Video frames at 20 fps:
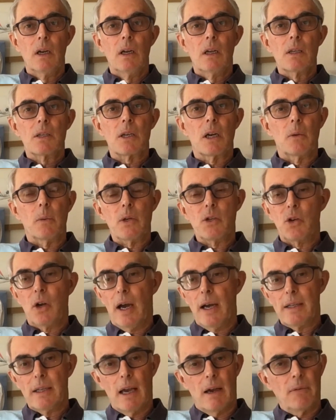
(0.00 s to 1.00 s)
So we
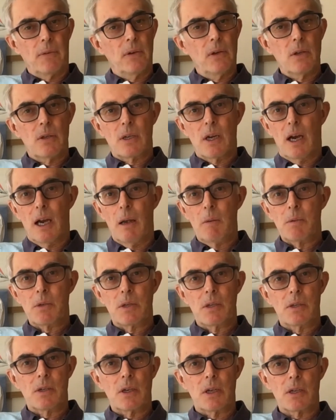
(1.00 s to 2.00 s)
tried that a few times
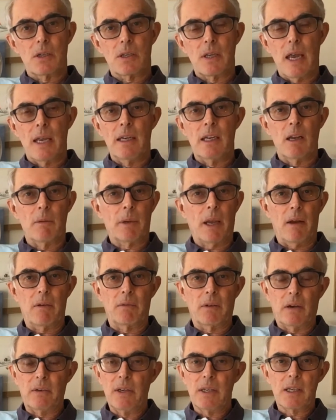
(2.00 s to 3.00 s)
and just ended up getting
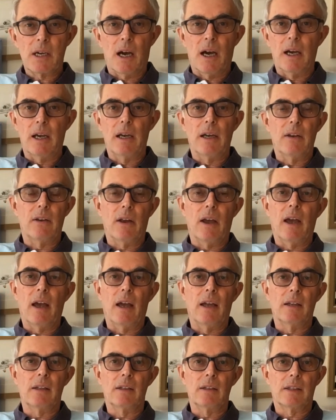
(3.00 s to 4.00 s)
very tired
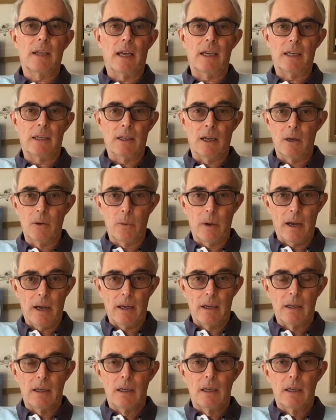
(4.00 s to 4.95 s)
and getting nowhere.